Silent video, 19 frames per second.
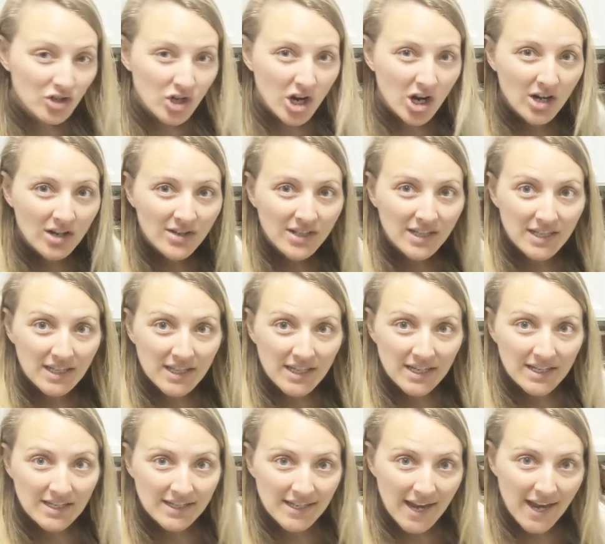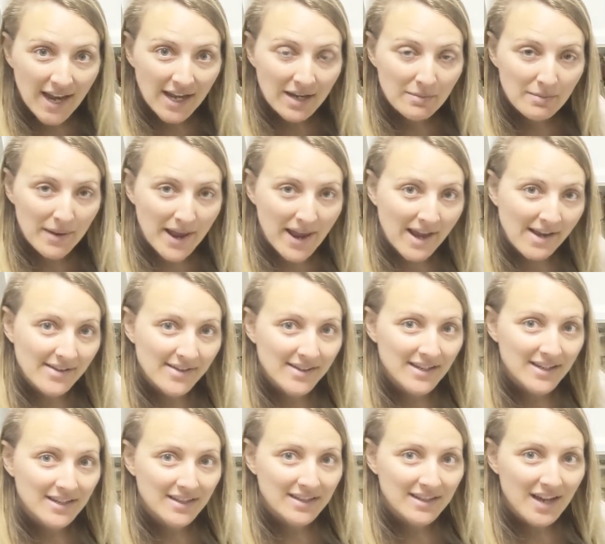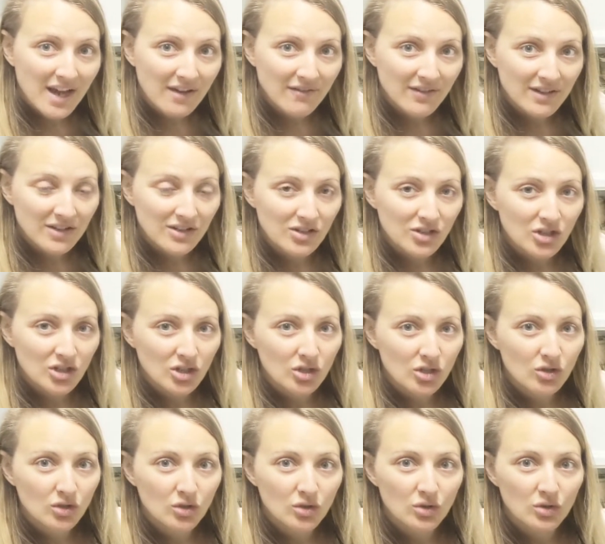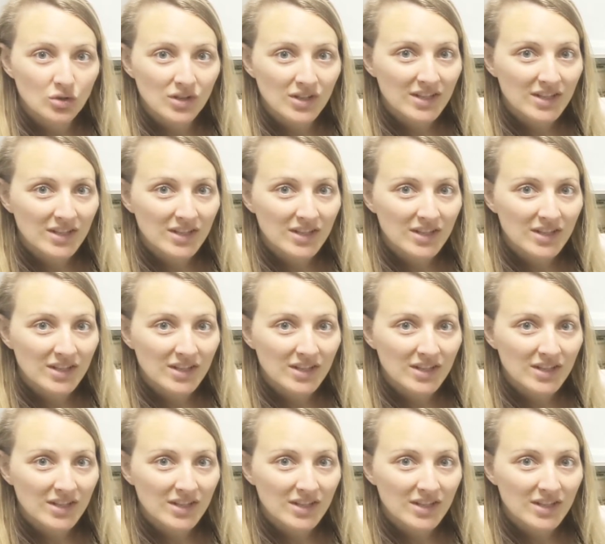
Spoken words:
jars, lids, and bands in the oven to